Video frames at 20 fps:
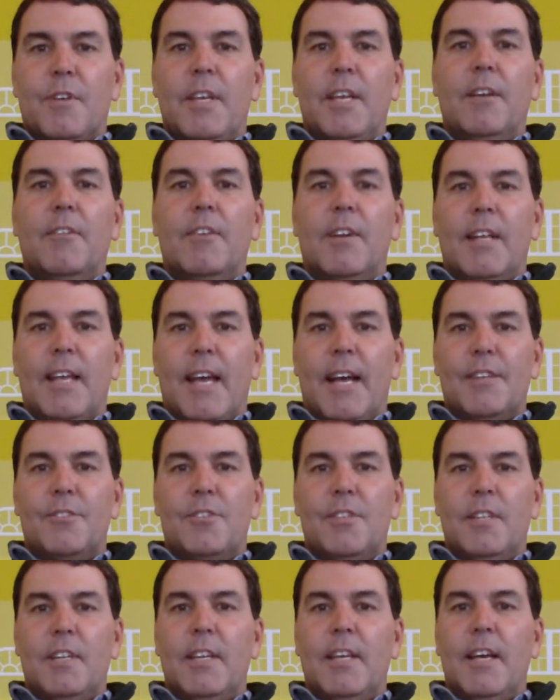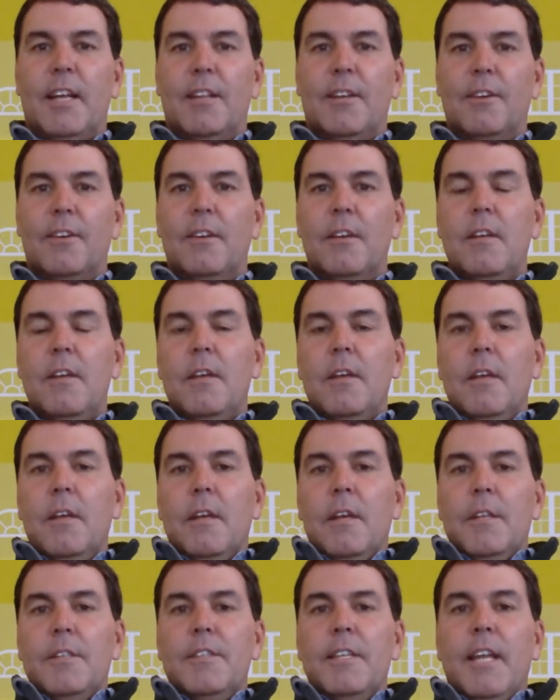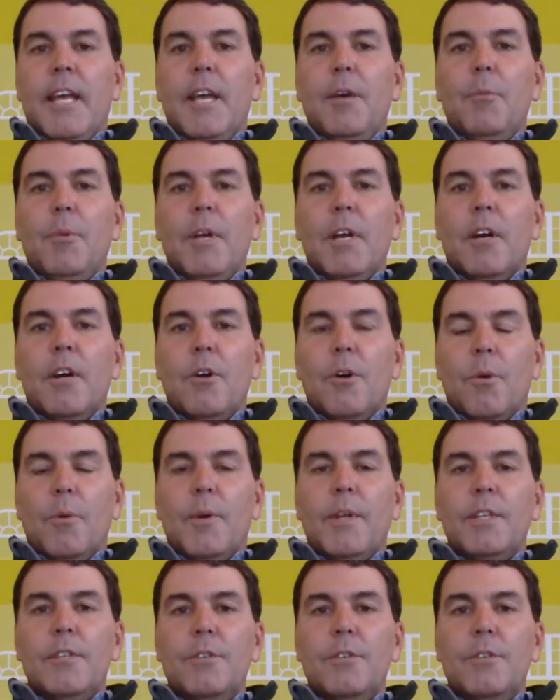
here at Casson & Keller. Today we are going